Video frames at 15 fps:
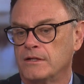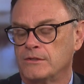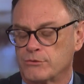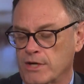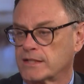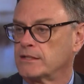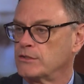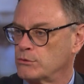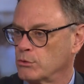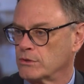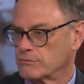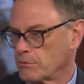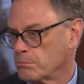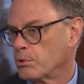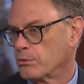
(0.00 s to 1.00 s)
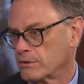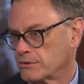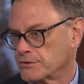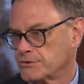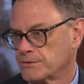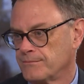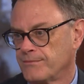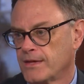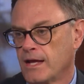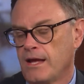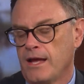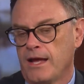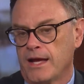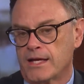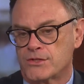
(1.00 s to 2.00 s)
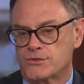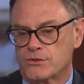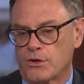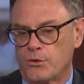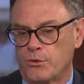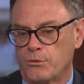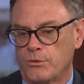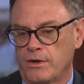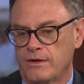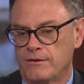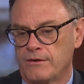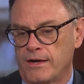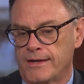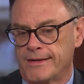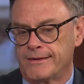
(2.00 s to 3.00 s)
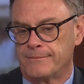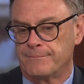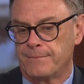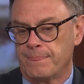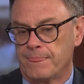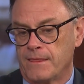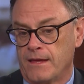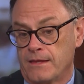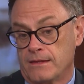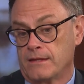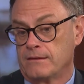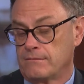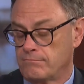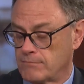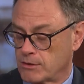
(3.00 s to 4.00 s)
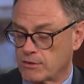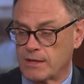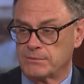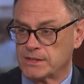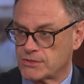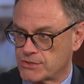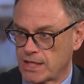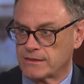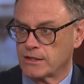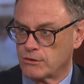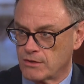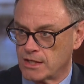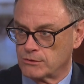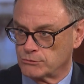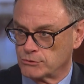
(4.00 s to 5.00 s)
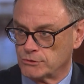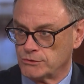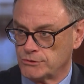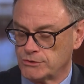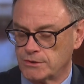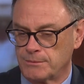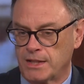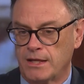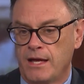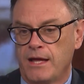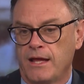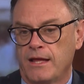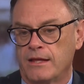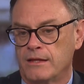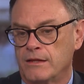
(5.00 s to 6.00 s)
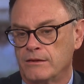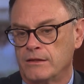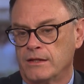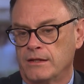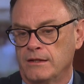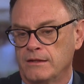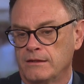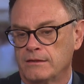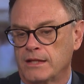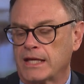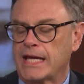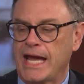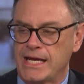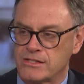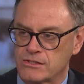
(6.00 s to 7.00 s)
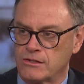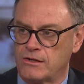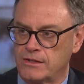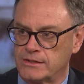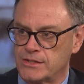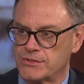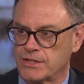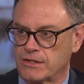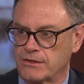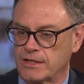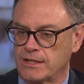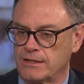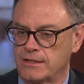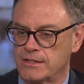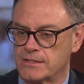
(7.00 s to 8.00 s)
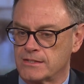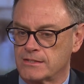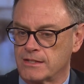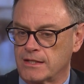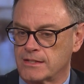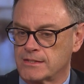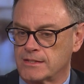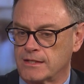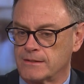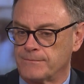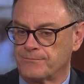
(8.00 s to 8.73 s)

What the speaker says: directed toward reporters. And so they're able to set the ground rules. I mean, the case law in this area is that